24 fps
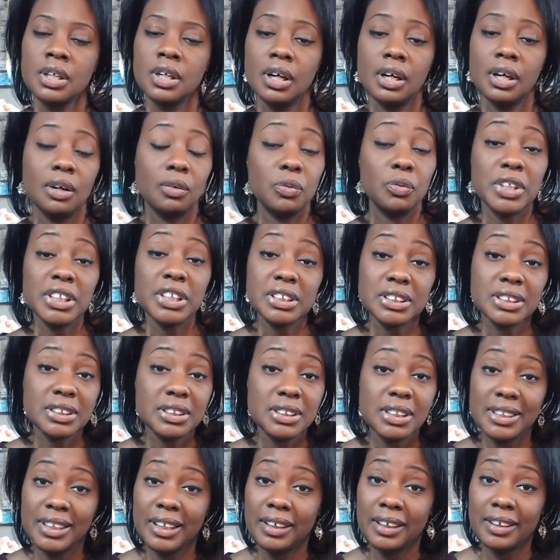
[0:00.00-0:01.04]
we just need
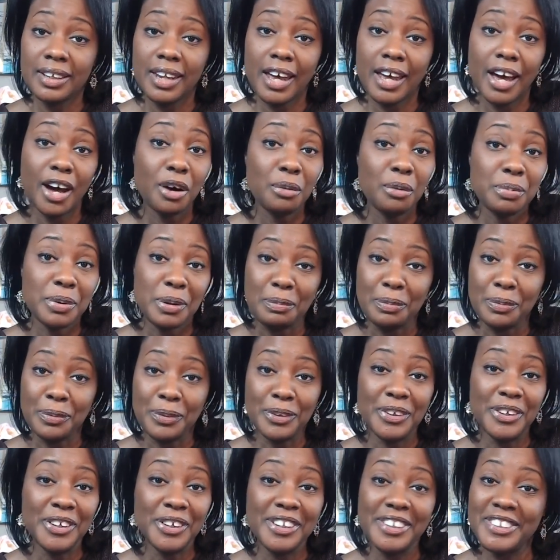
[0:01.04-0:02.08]
to get out, people.
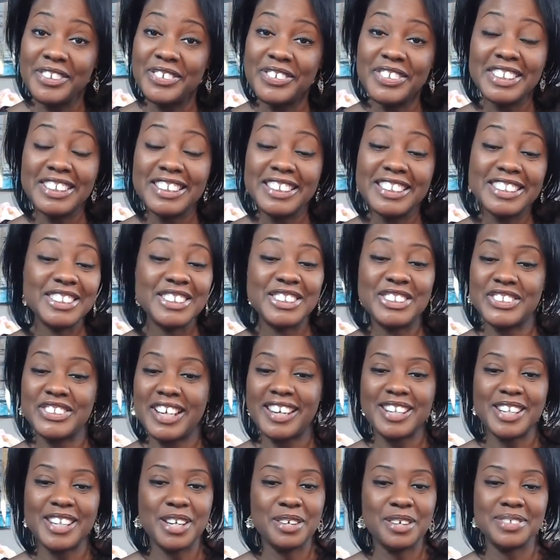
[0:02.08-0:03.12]
We need to straight
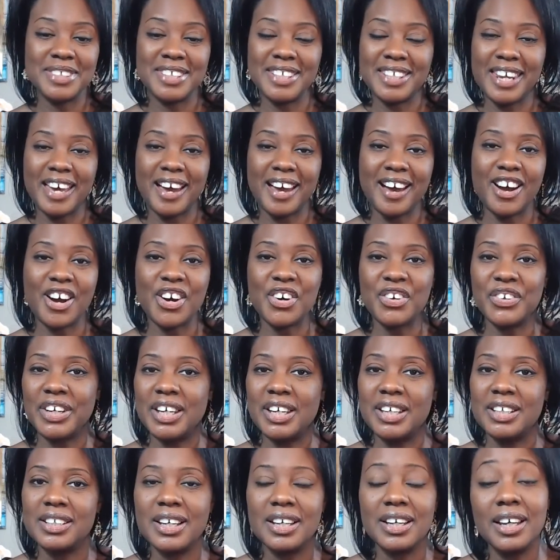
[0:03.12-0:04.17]
up get out.
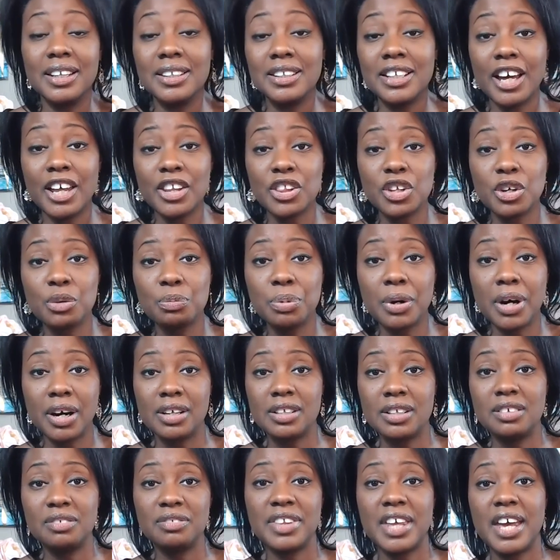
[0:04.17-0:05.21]
And another part
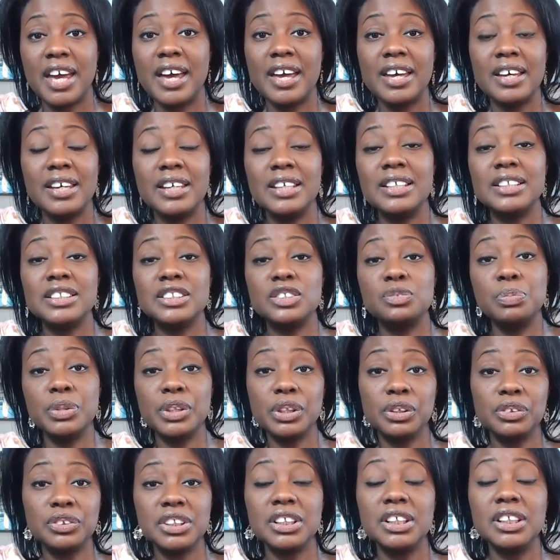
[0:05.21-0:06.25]
of that is
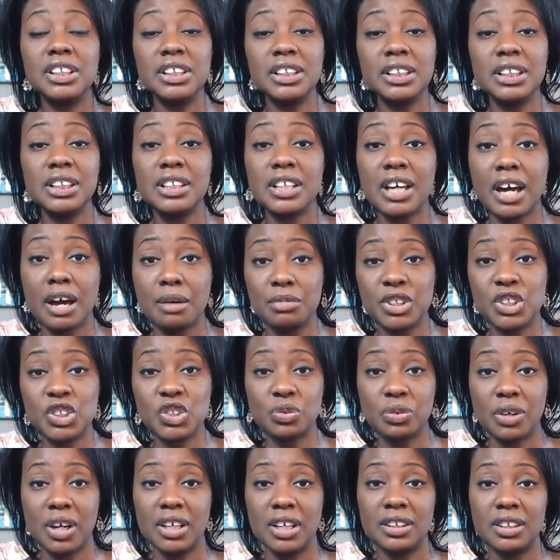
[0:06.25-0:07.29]
building economic
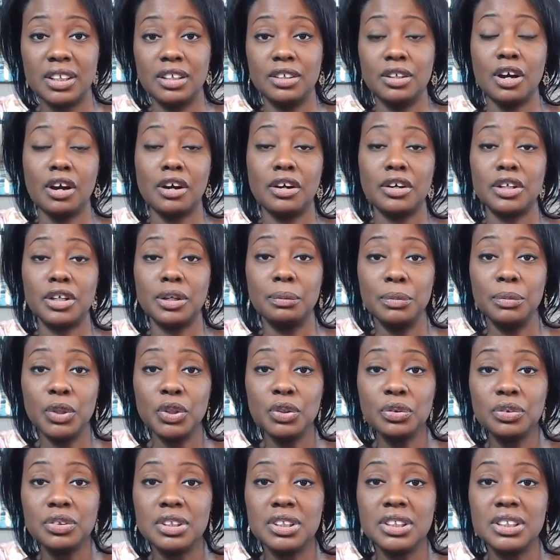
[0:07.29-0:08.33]
strength in our
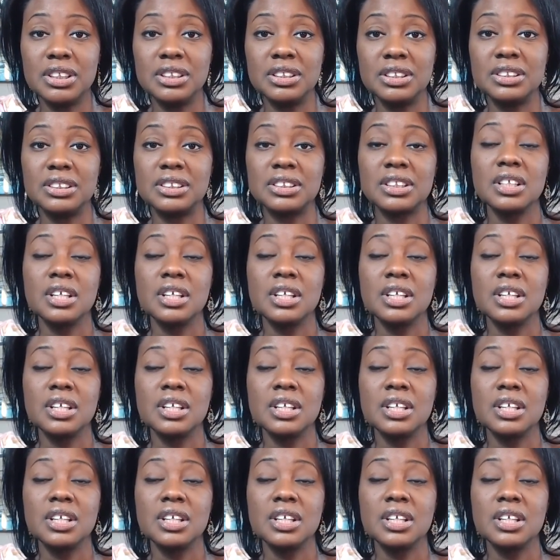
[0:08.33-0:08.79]
communities.